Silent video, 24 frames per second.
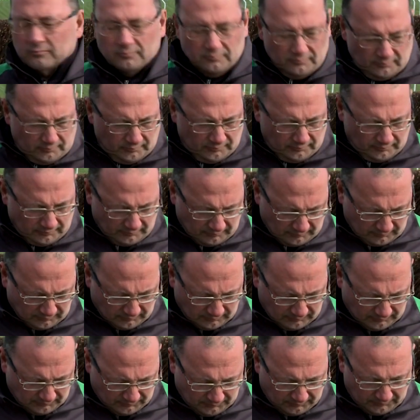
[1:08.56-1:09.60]

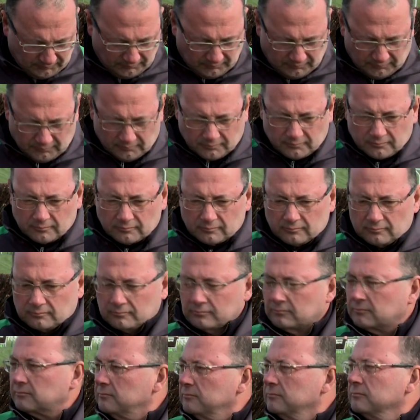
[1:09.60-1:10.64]

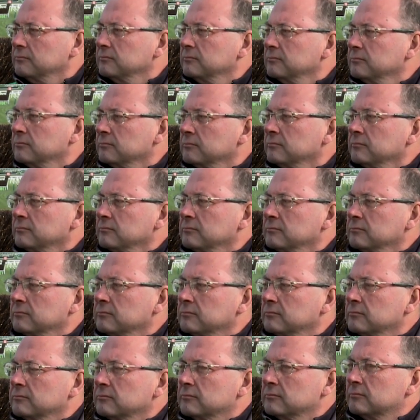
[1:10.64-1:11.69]

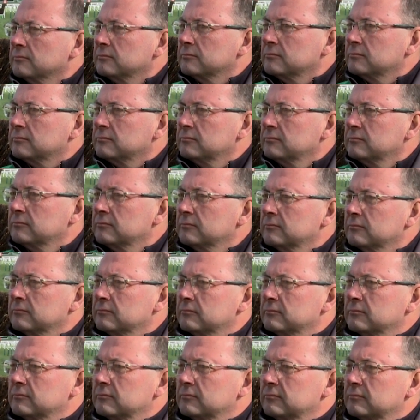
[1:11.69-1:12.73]

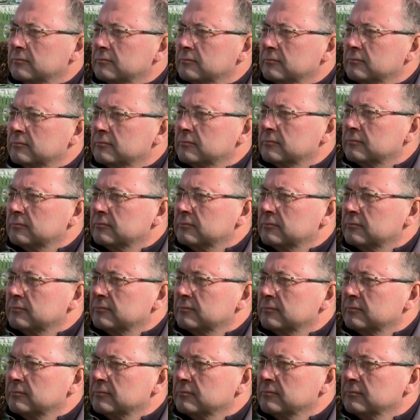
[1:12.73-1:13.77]

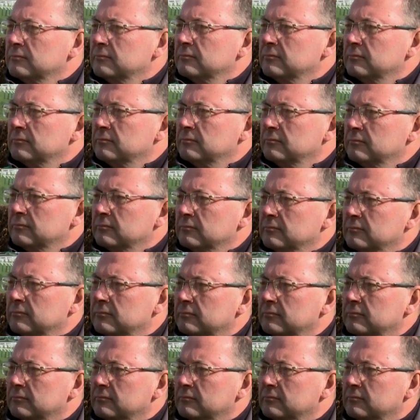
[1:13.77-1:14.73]
(not speaking)